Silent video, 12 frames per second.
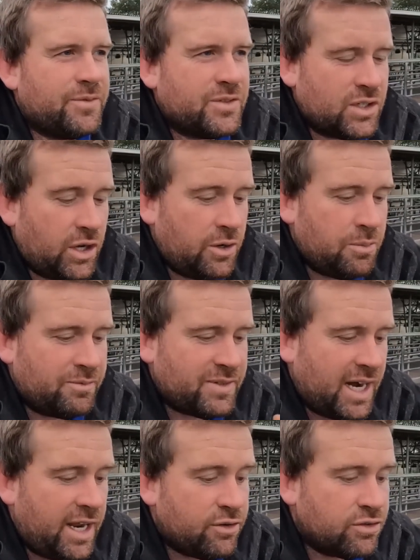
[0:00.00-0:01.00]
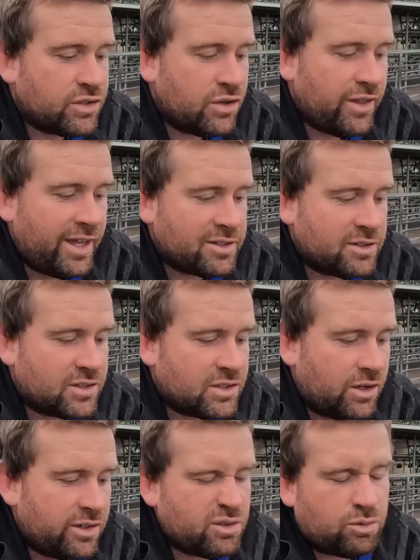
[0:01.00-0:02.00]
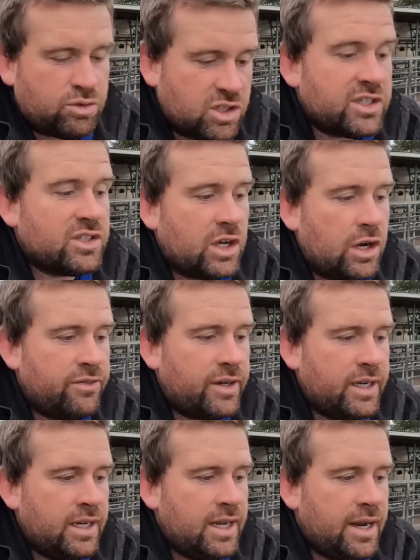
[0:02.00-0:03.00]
So we've done 102,000 solids, or just over.